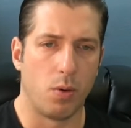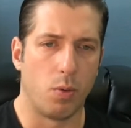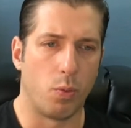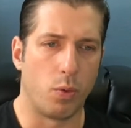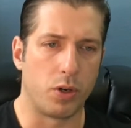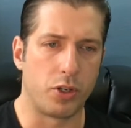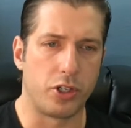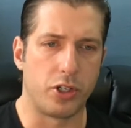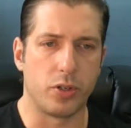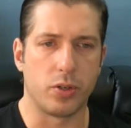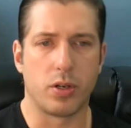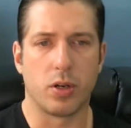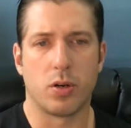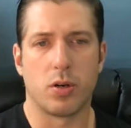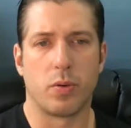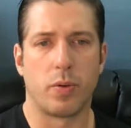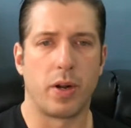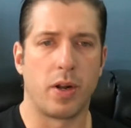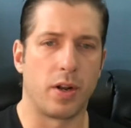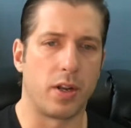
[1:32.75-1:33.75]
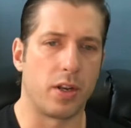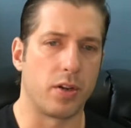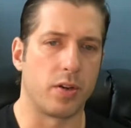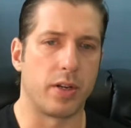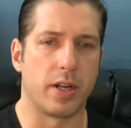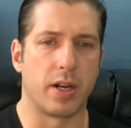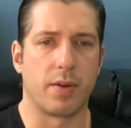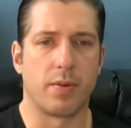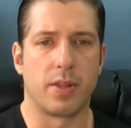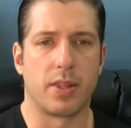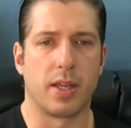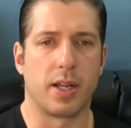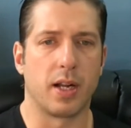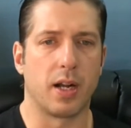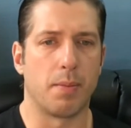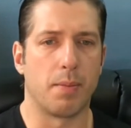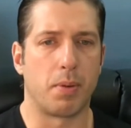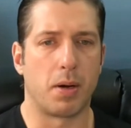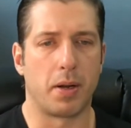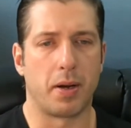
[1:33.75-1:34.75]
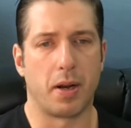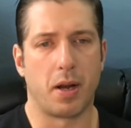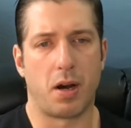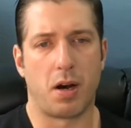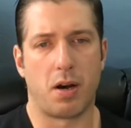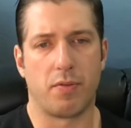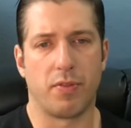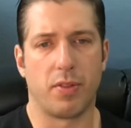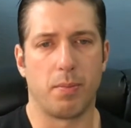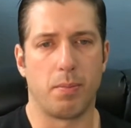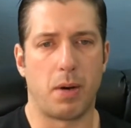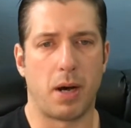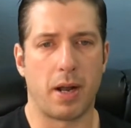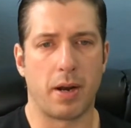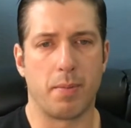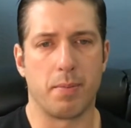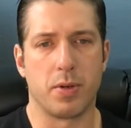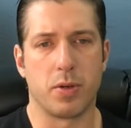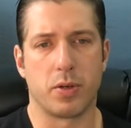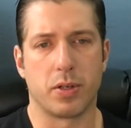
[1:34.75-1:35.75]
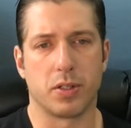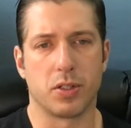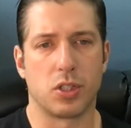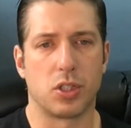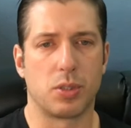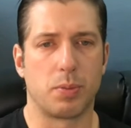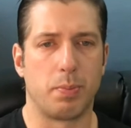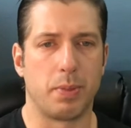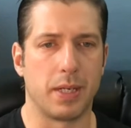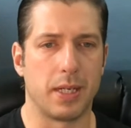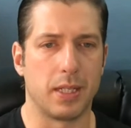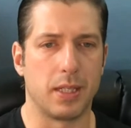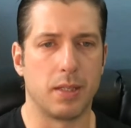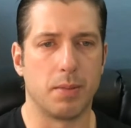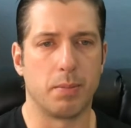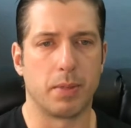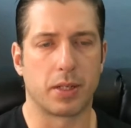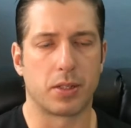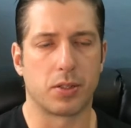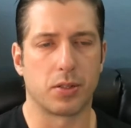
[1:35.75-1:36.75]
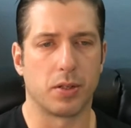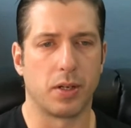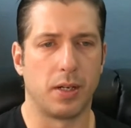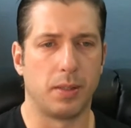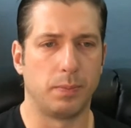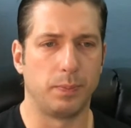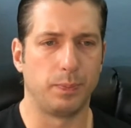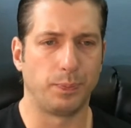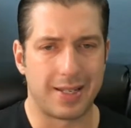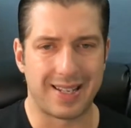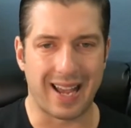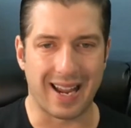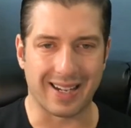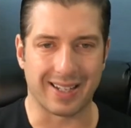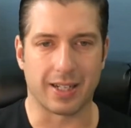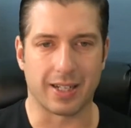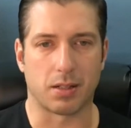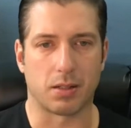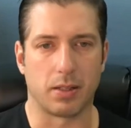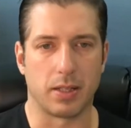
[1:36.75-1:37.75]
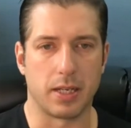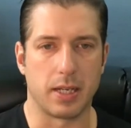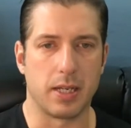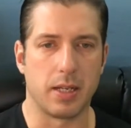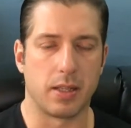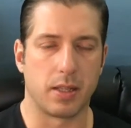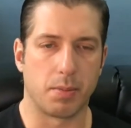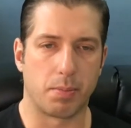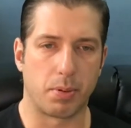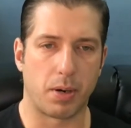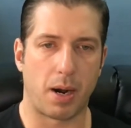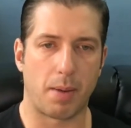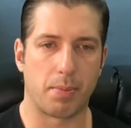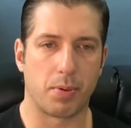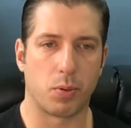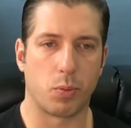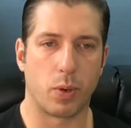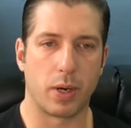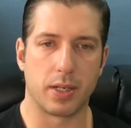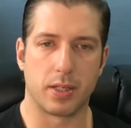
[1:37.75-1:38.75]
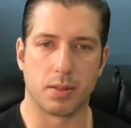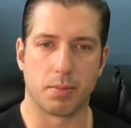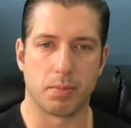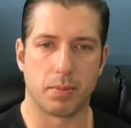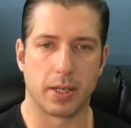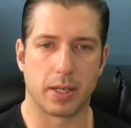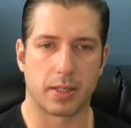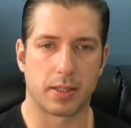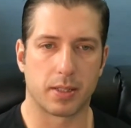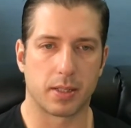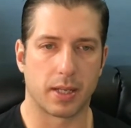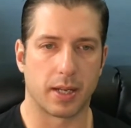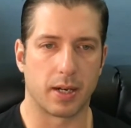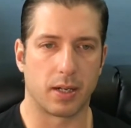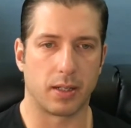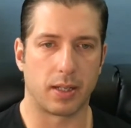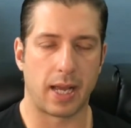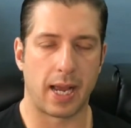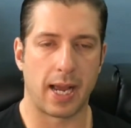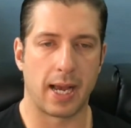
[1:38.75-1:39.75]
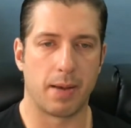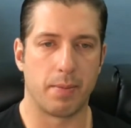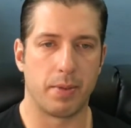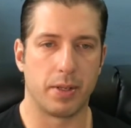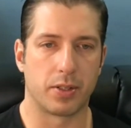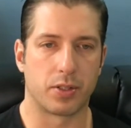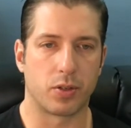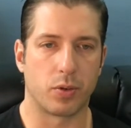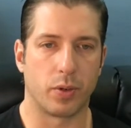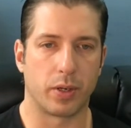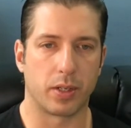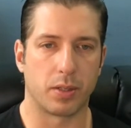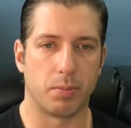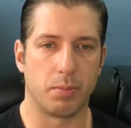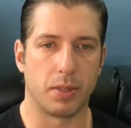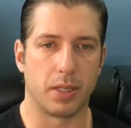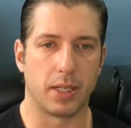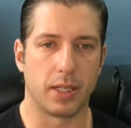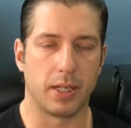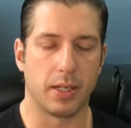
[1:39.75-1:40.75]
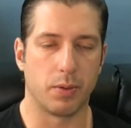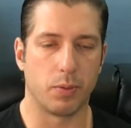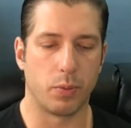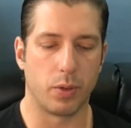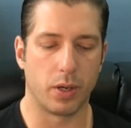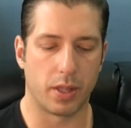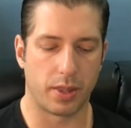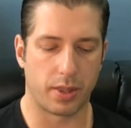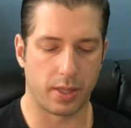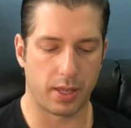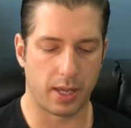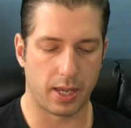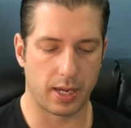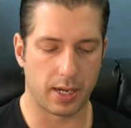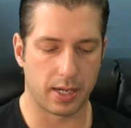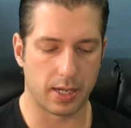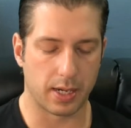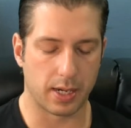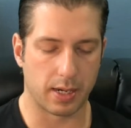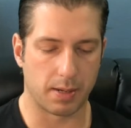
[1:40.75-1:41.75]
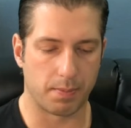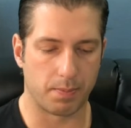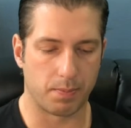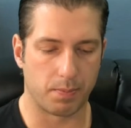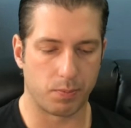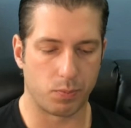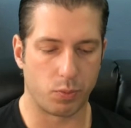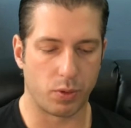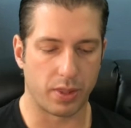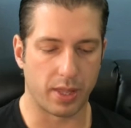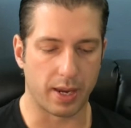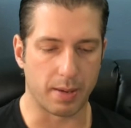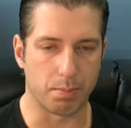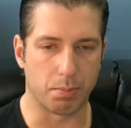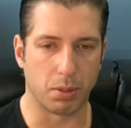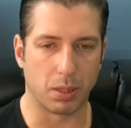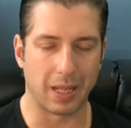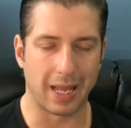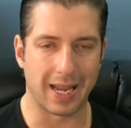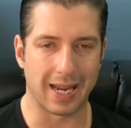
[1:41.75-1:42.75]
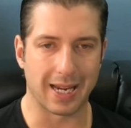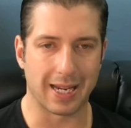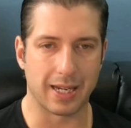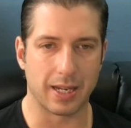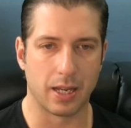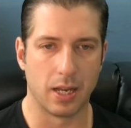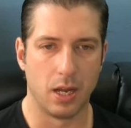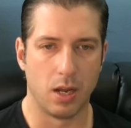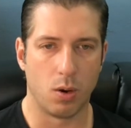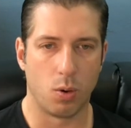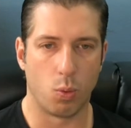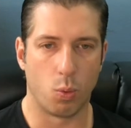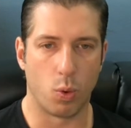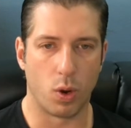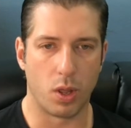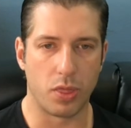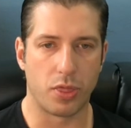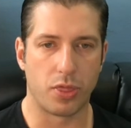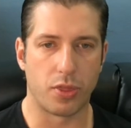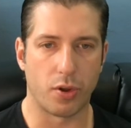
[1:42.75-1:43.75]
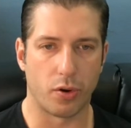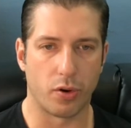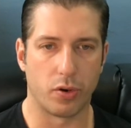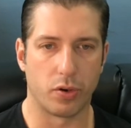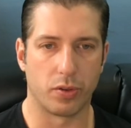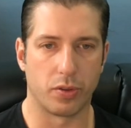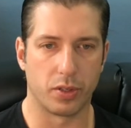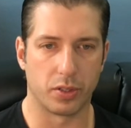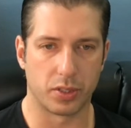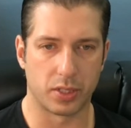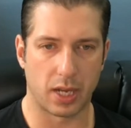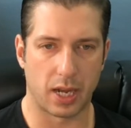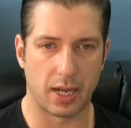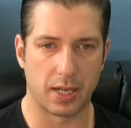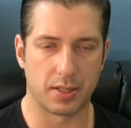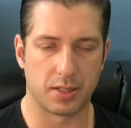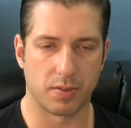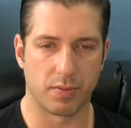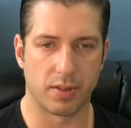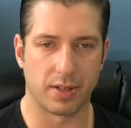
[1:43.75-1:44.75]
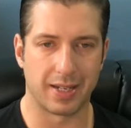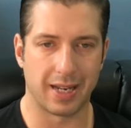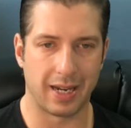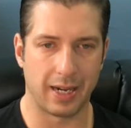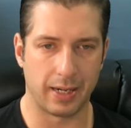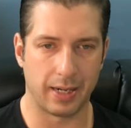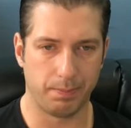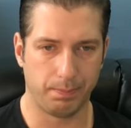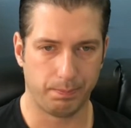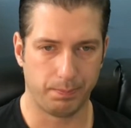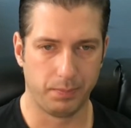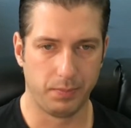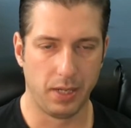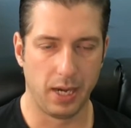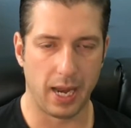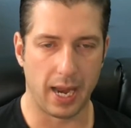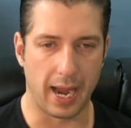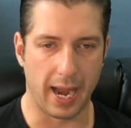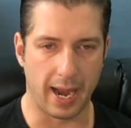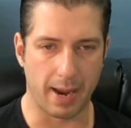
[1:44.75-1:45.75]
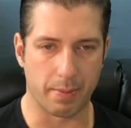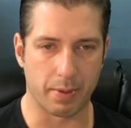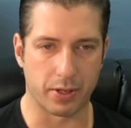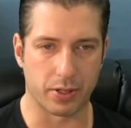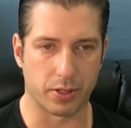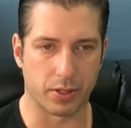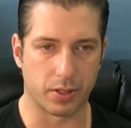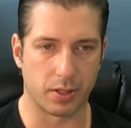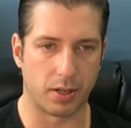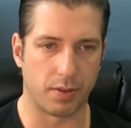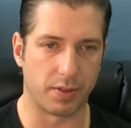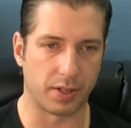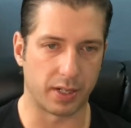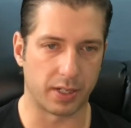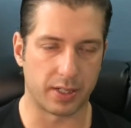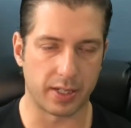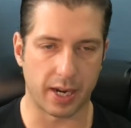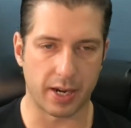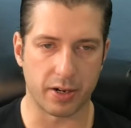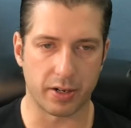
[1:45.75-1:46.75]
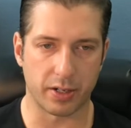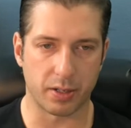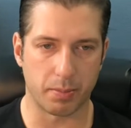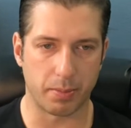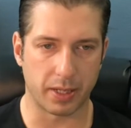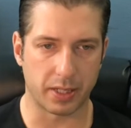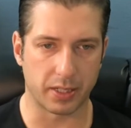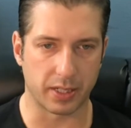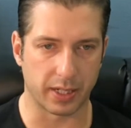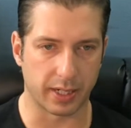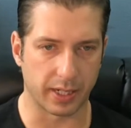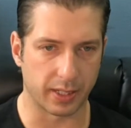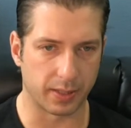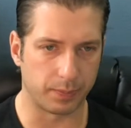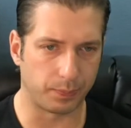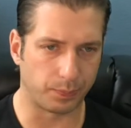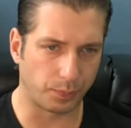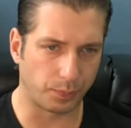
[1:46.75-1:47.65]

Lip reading: Once you go around and you get everything up on off the bottom, you can speed the mixer up. Technically, the proper way to mix in a lab is going to be with a blade 1/3 the size of the diameter of the container you're mixing in,